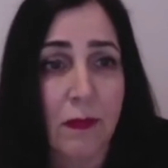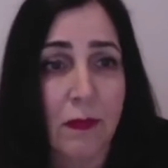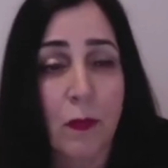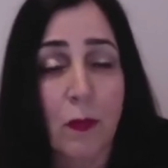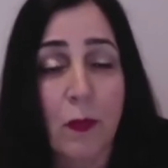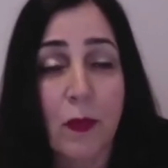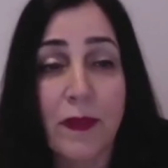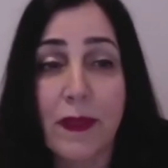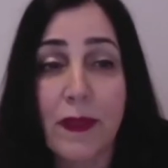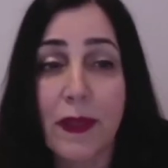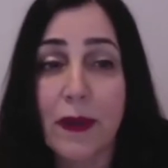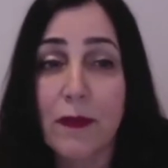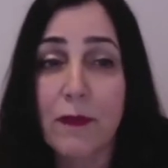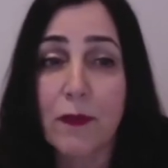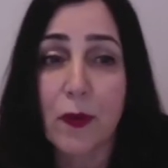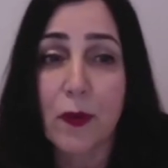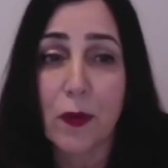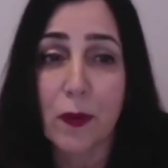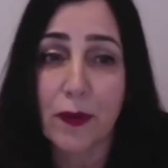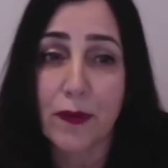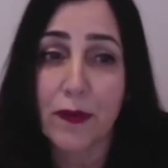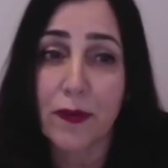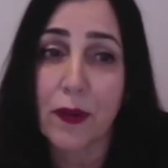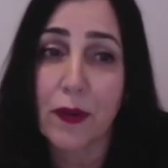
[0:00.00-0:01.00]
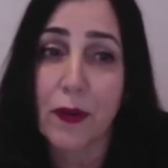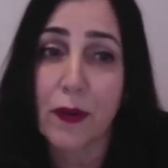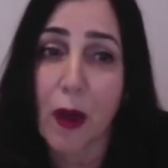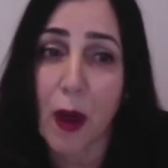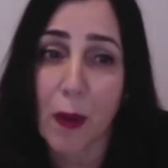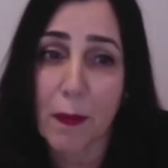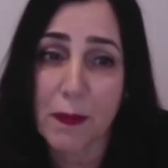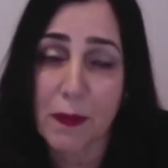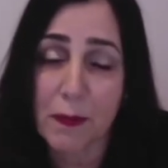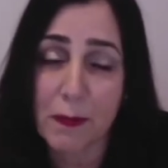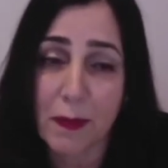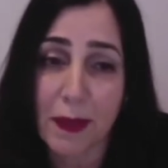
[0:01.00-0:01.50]
We then focus on
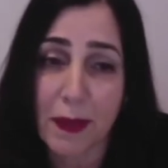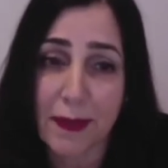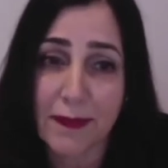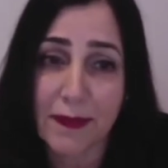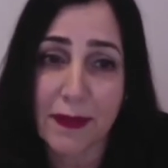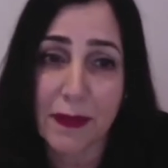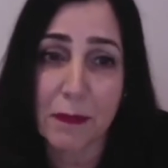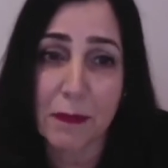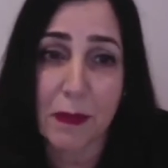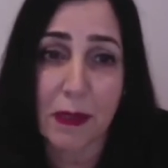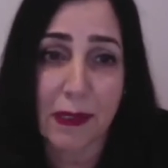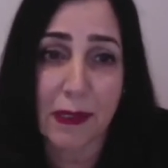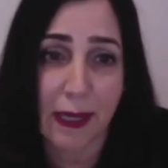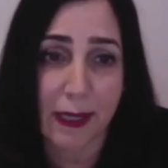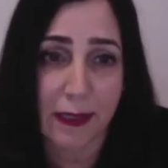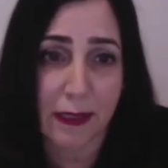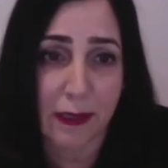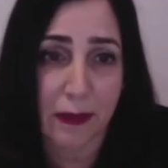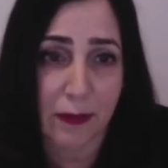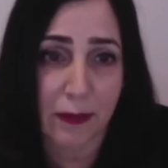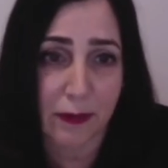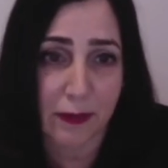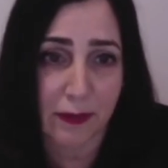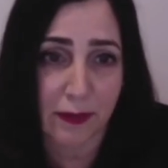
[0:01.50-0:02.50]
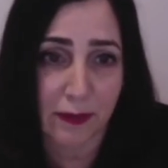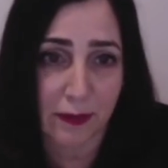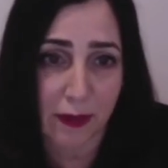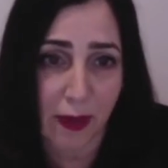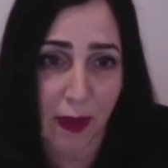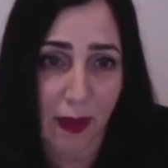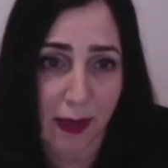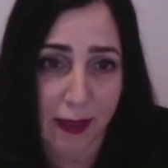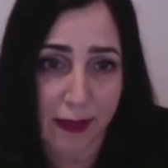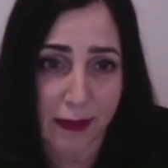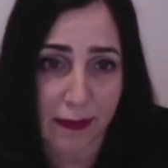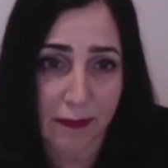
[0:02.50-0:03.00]
optimizing molecular
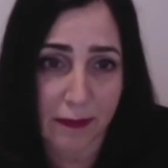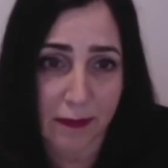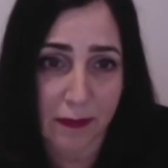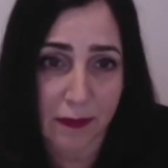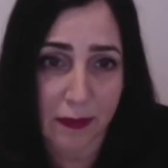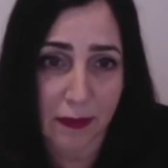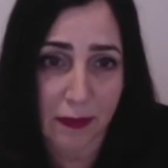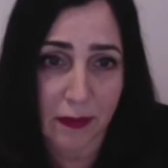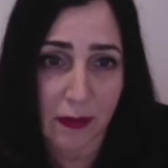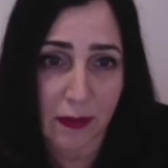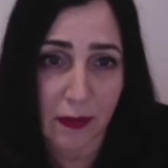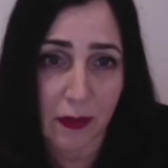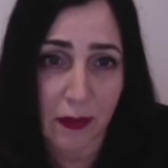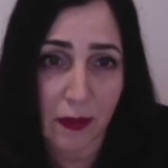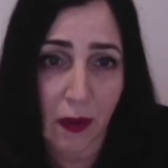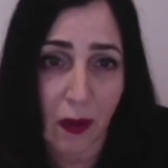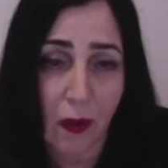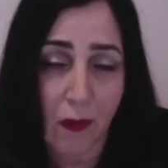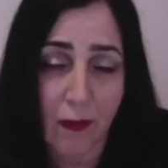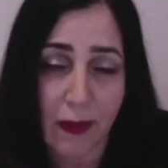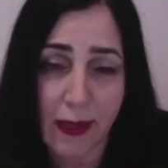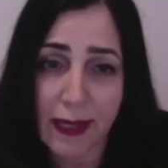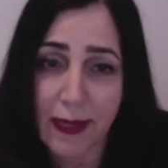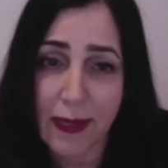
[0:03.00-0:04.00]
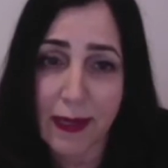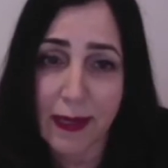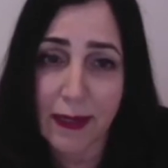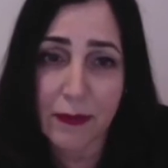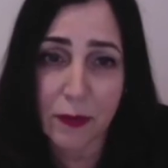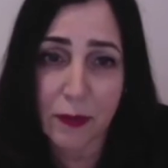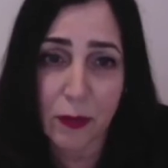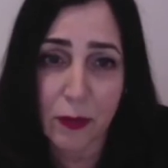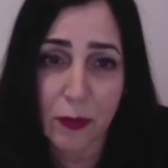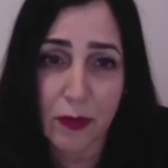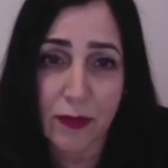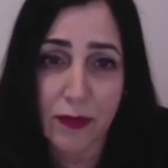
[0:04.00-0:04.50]
design. Our AI
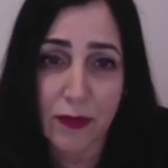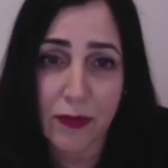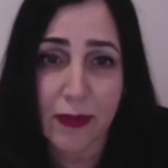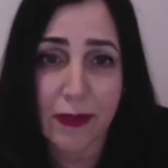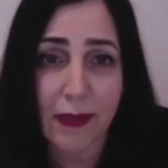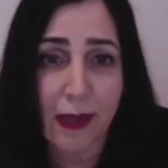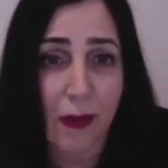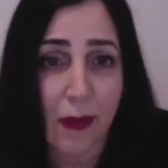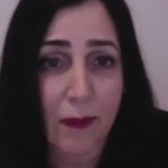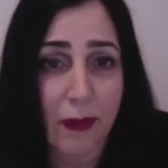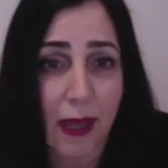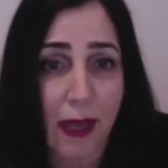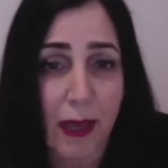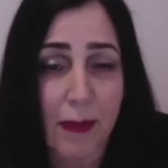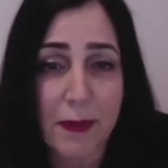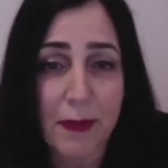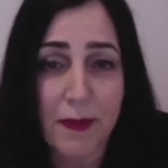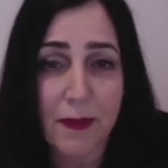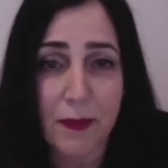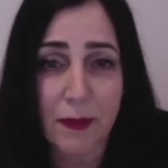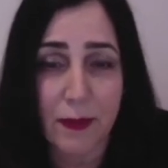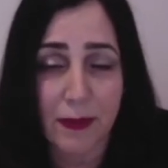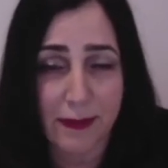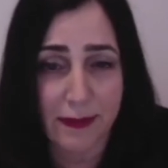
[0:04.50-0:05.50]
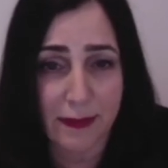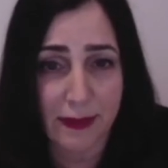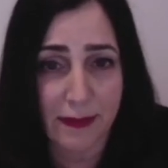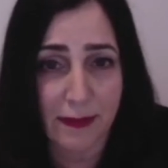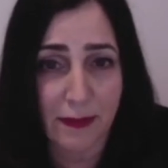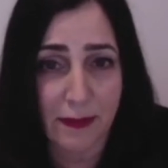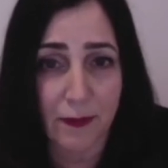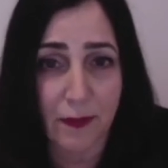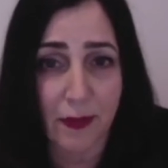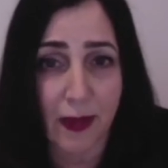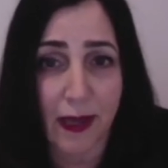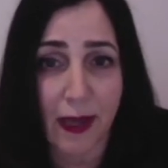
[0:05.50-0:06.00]
tools allow chemists to
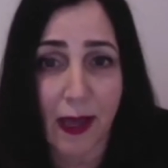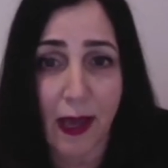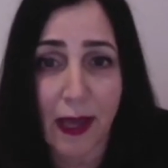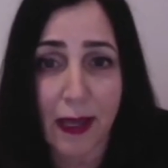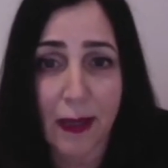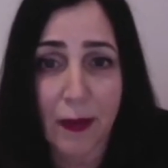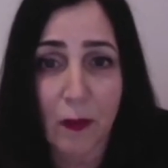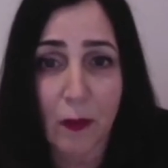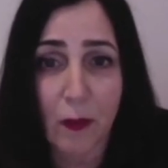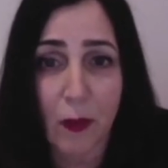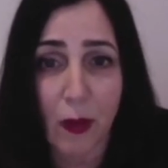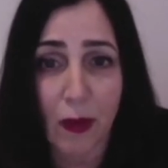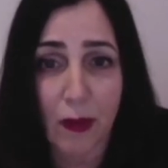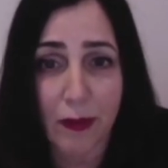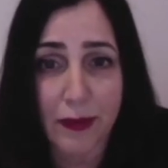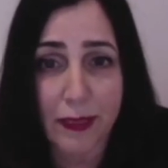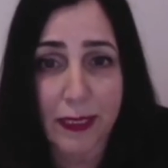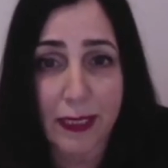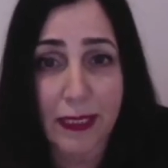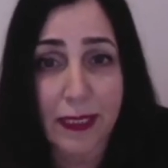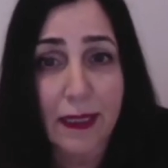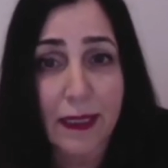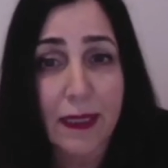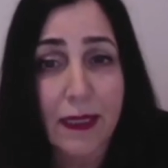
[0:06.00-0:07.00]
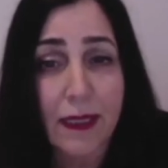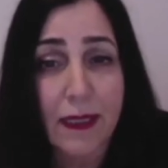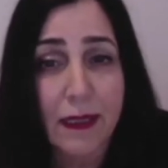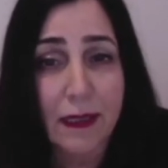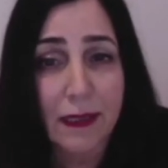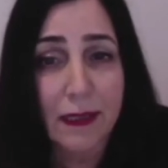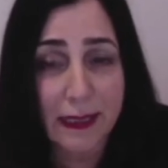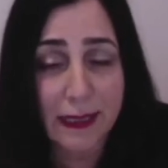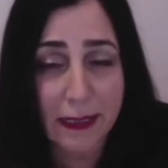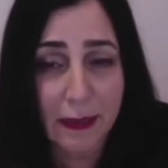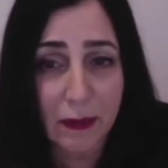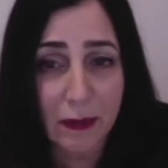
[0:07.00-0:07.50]
identify high quality
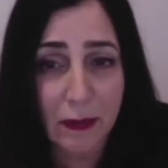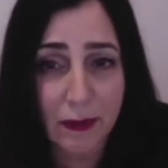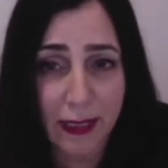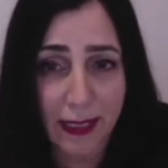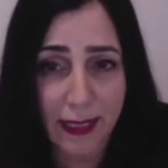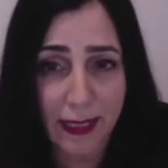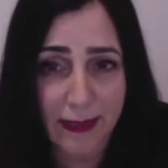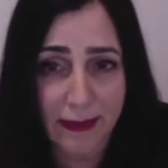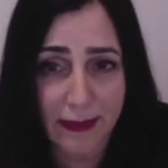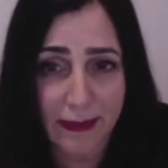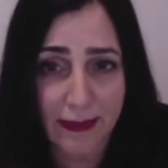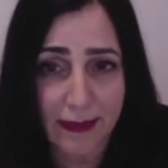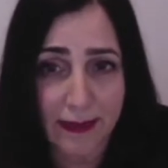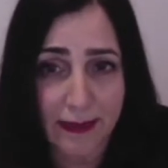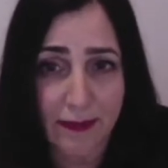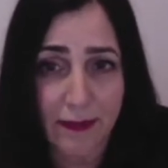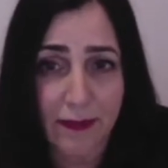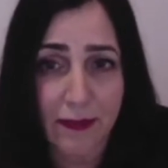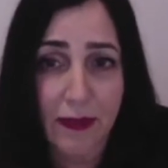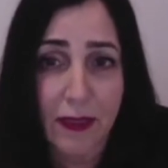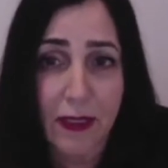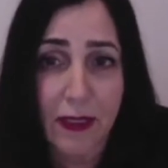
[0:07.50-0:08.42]
clinical candidates